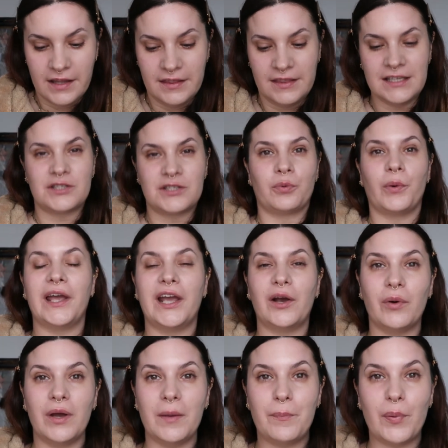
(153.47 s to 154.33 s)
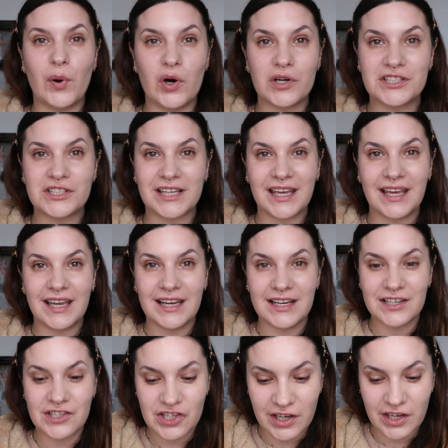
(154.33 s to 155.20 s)
this week we bought a
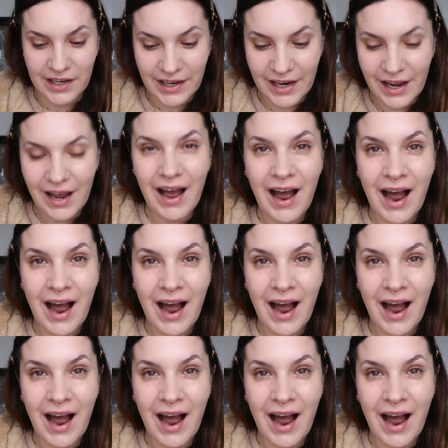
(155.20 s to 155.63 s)
kitchen.